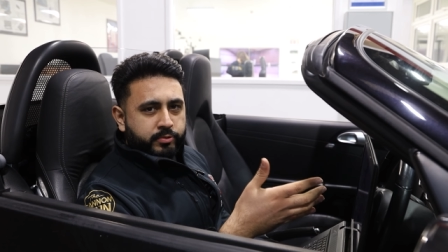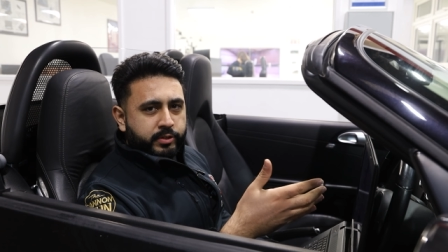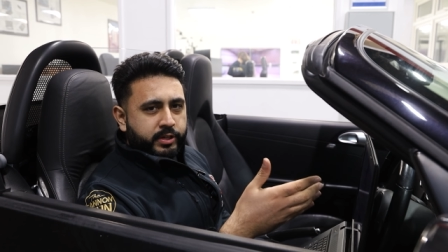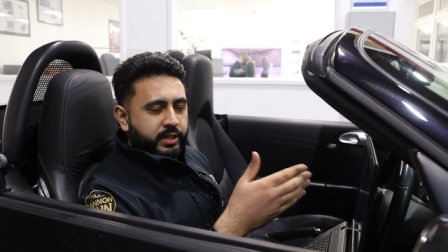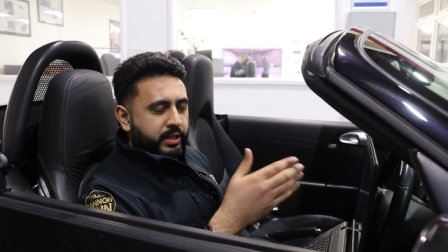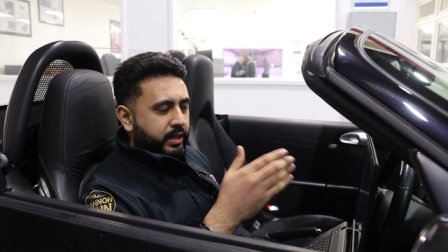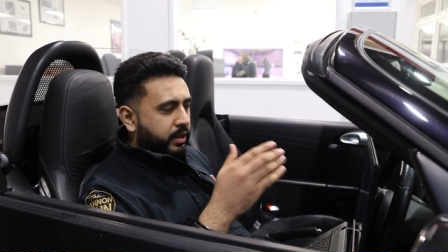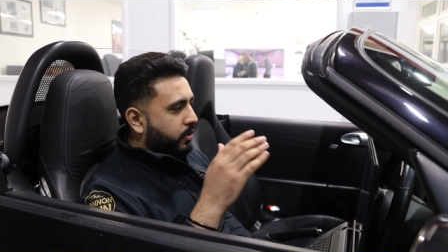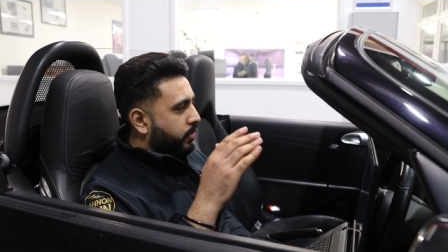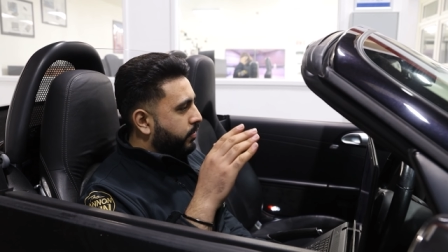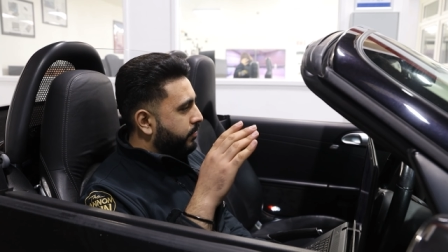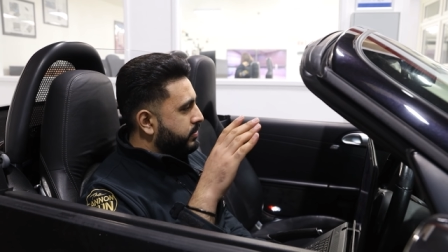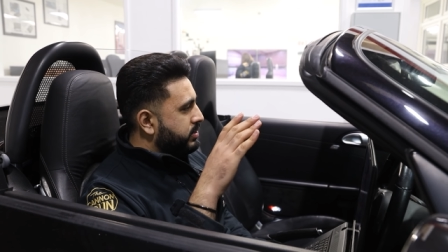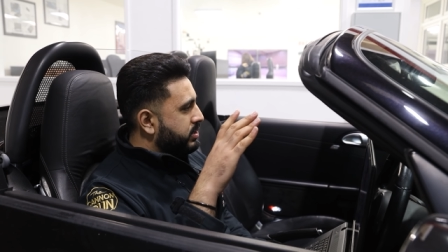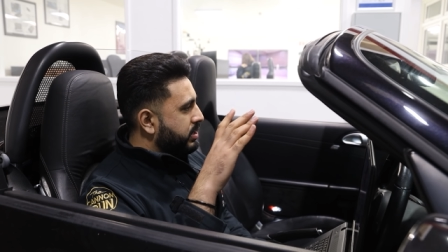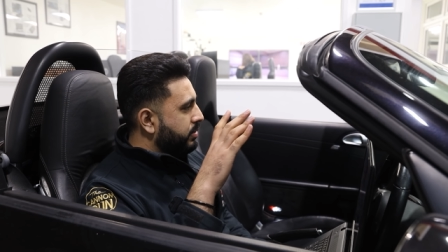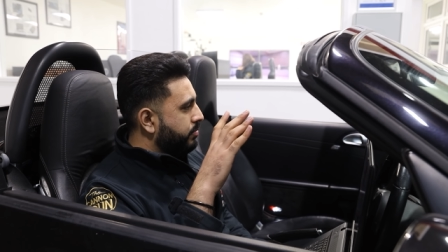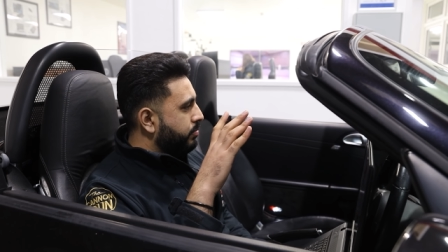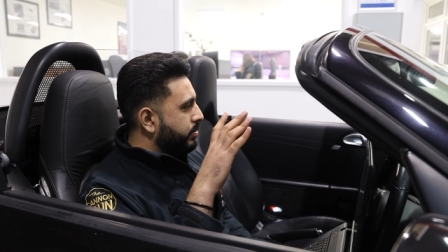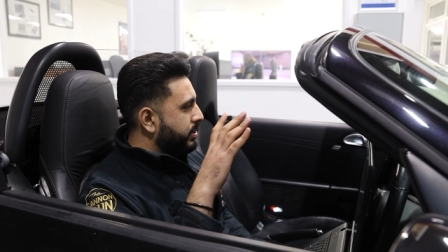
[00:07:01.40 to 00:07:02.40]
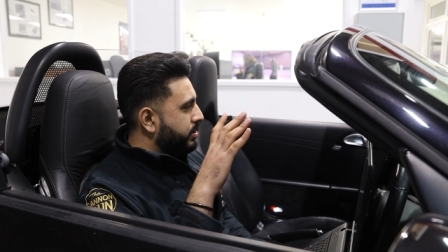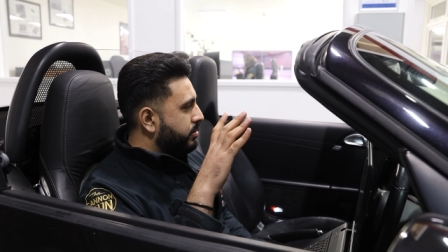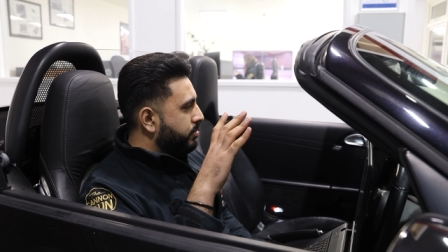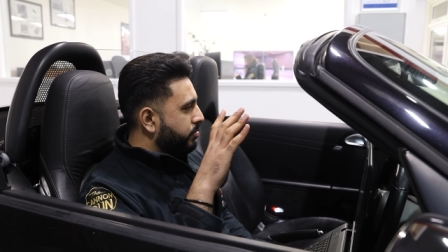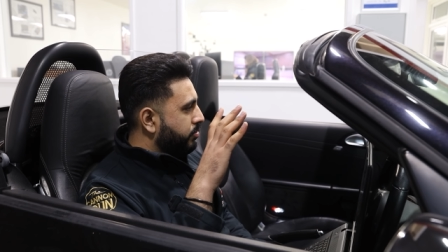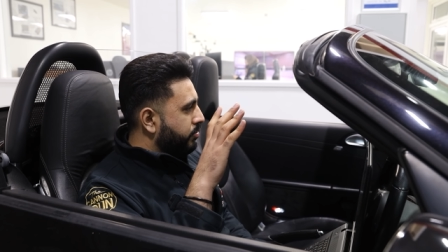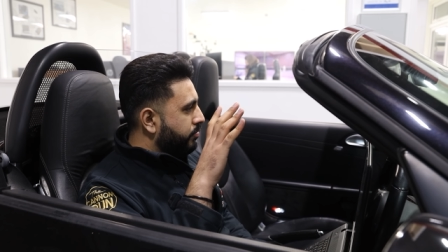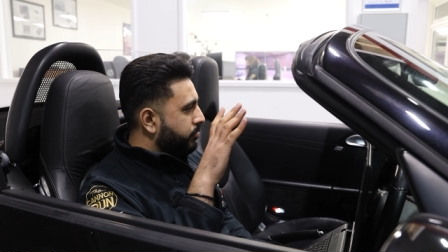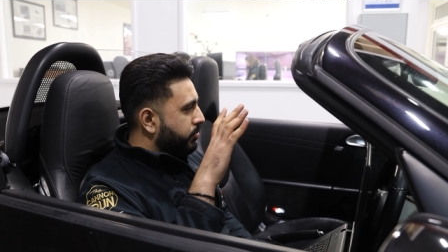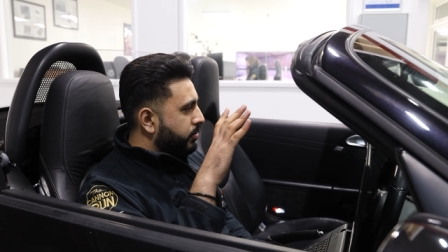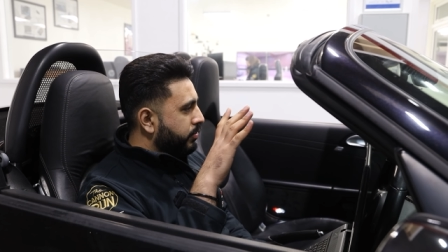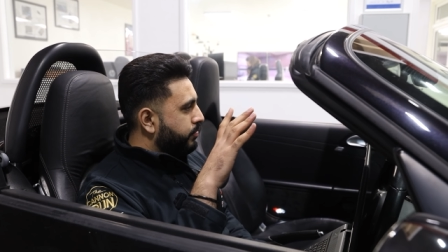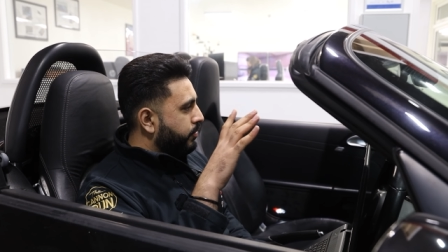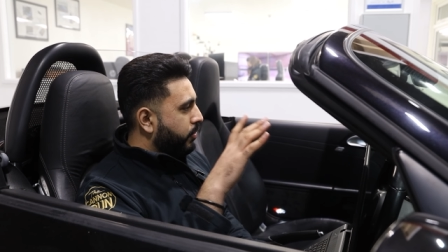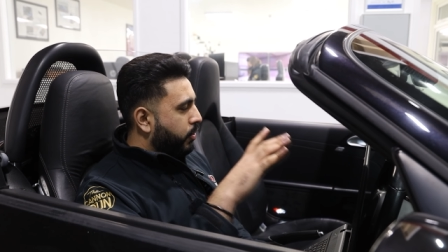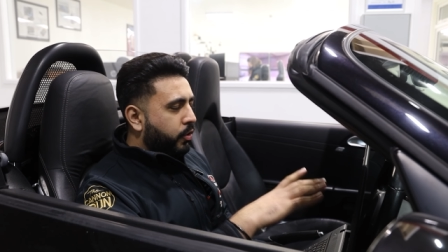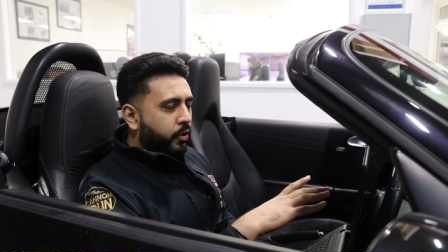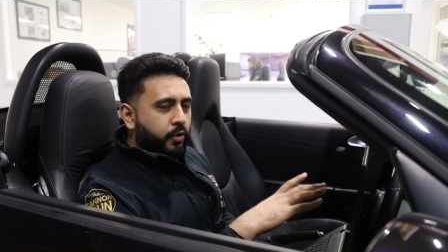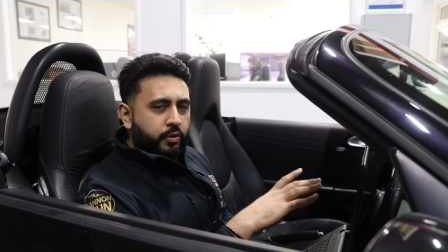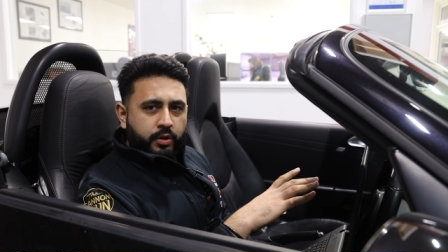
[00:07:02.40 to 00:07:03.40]
really, obviously with the roof
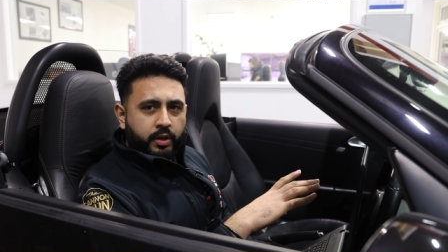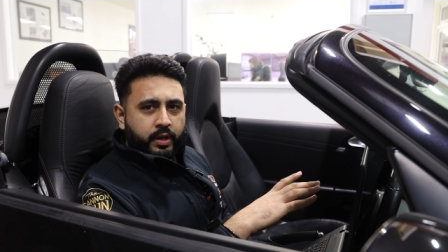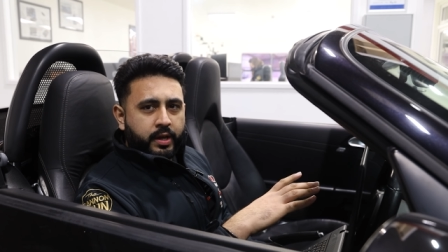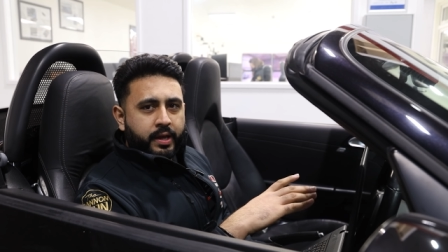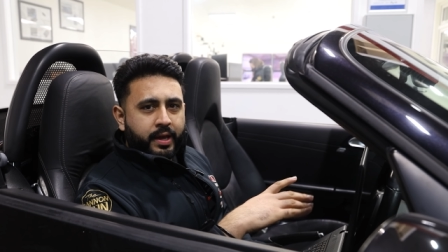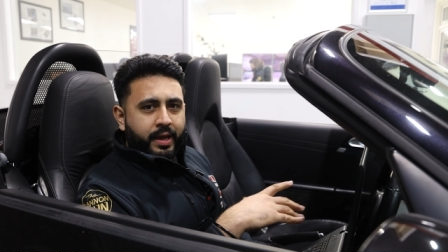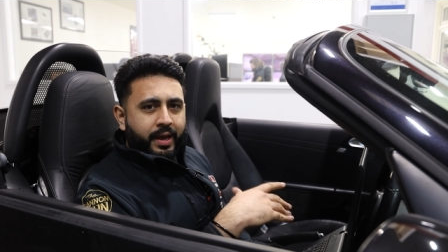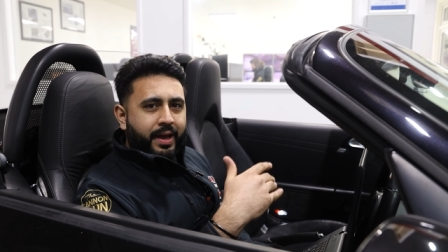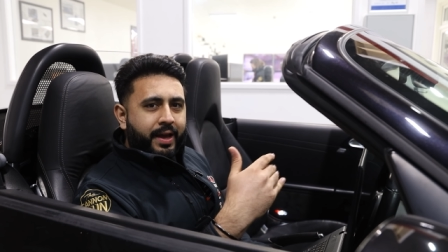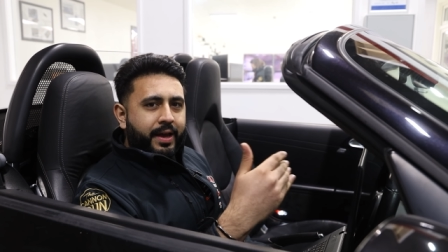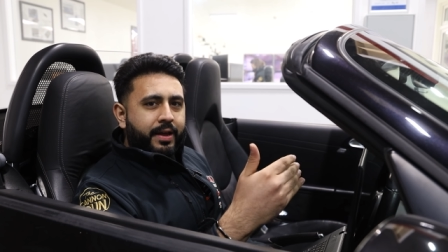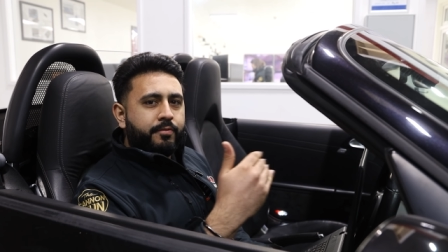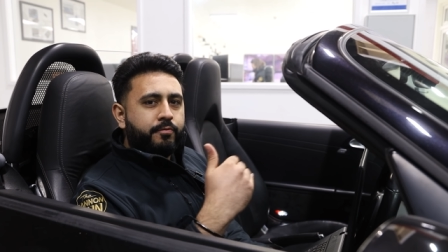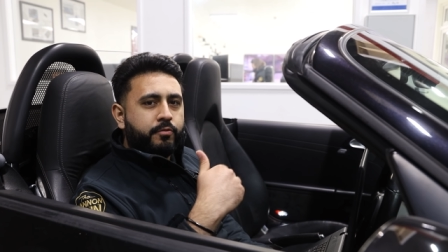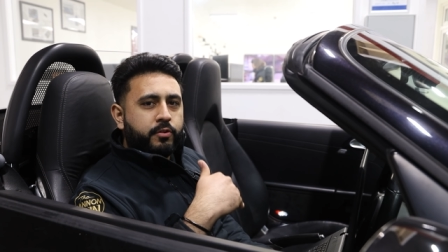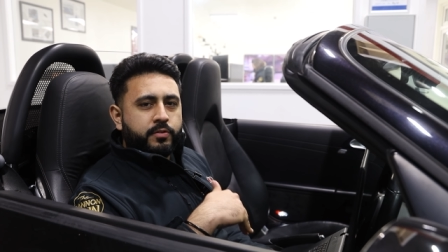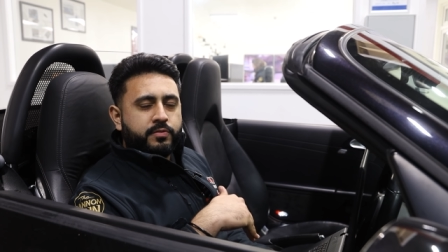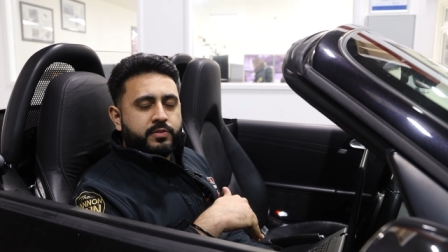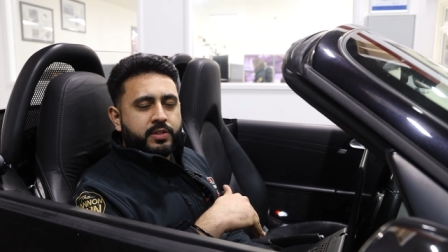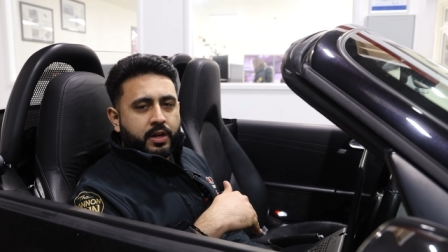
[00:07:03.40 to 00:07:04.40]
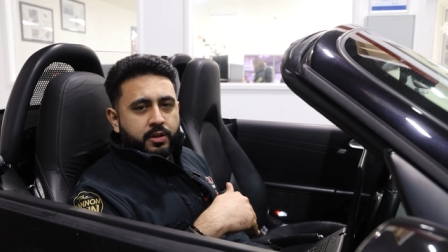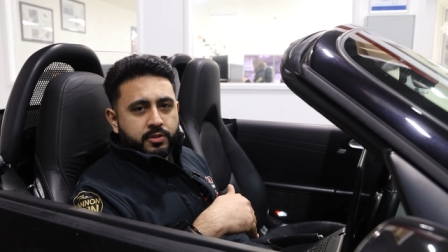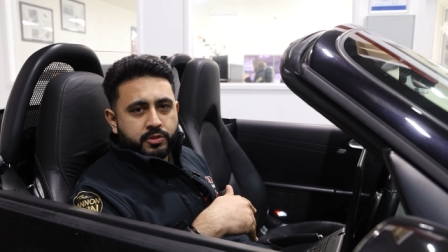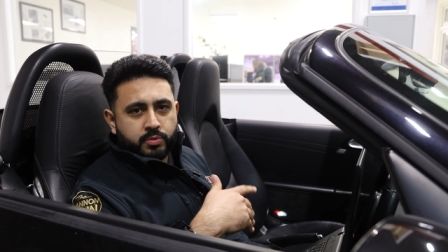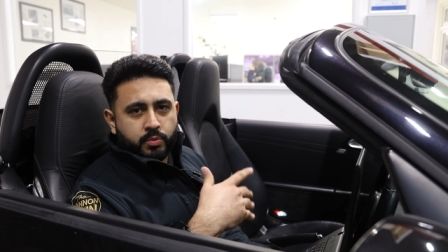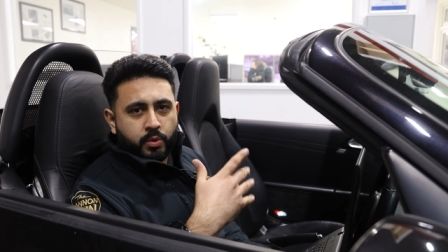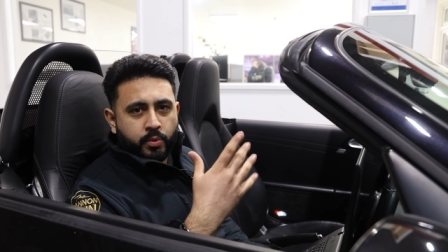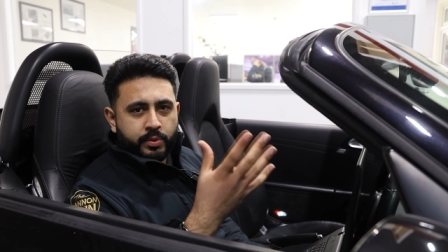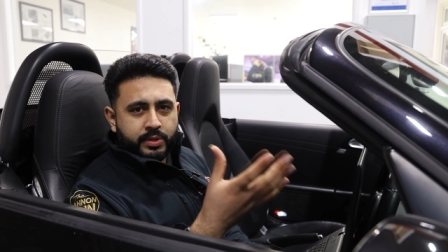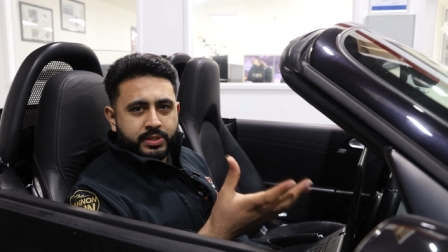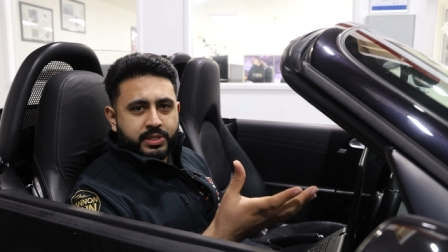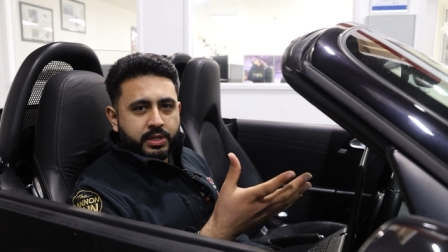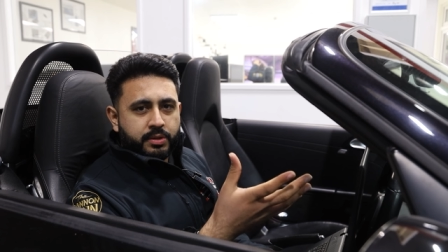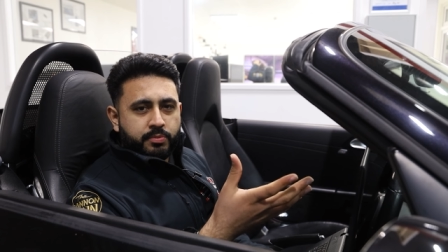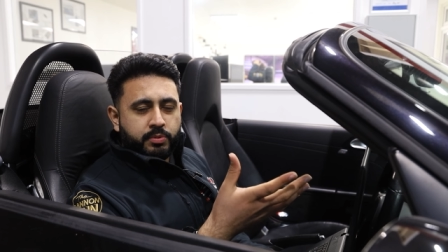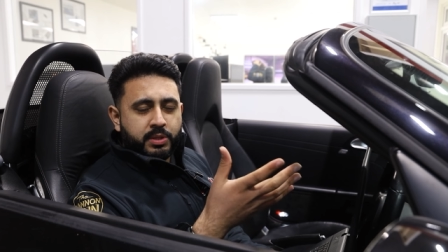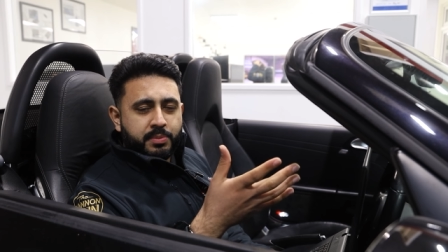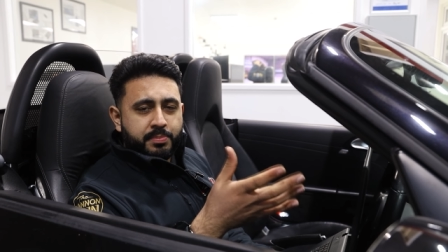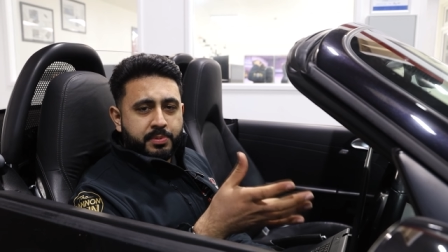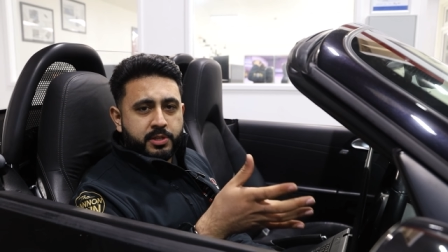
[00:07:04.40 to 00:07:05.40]
on and roof down. So what we
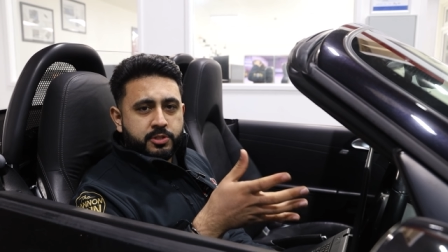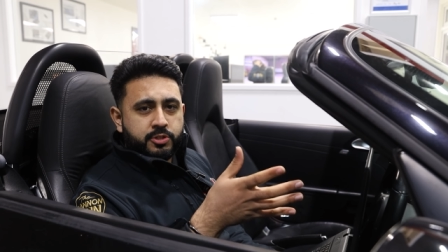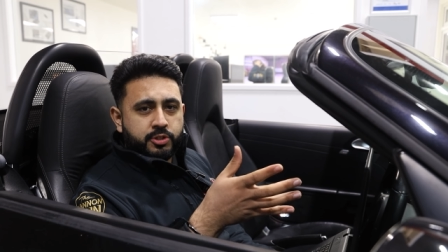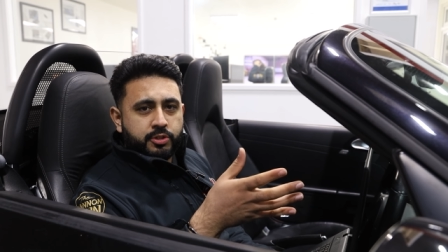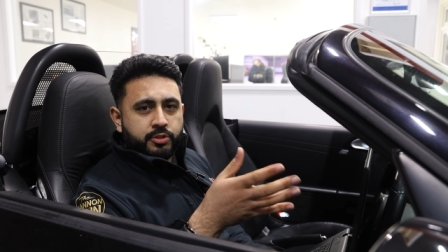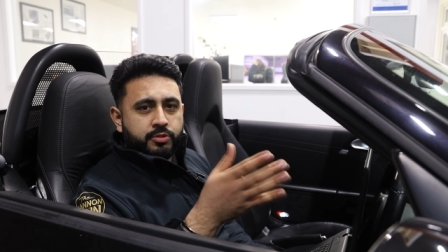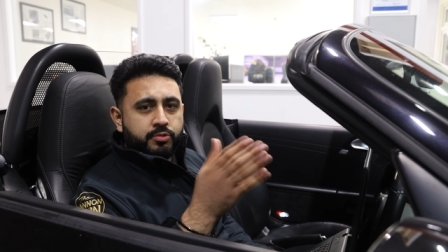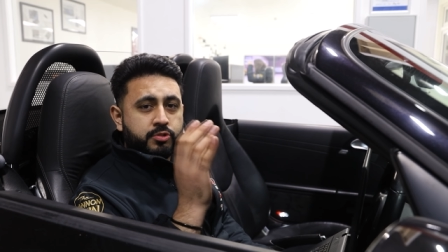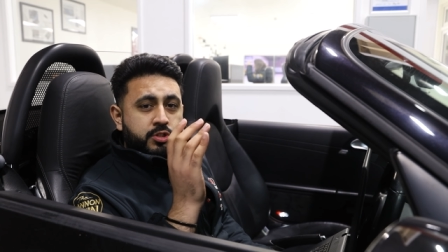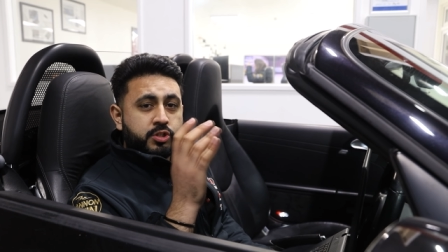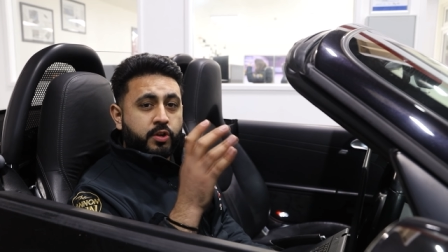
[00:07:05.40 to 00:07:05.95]
did with the BitTune